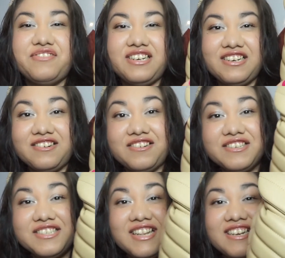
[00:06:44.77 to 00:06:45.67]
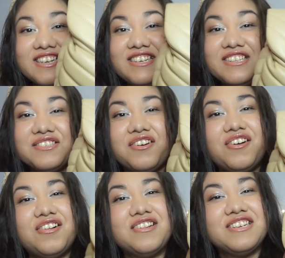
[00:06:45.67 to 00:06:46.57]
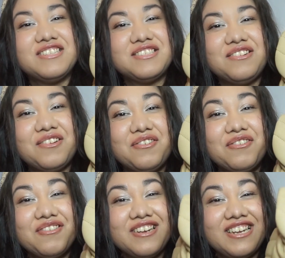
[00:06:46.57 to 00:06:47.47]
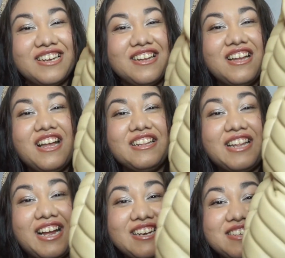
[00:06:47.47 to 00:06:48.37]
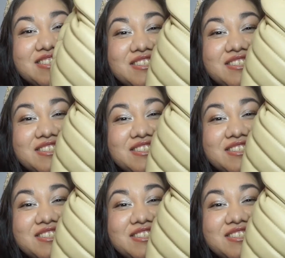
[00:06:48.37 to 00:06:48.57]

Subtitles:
what it looks like in all its glory. That is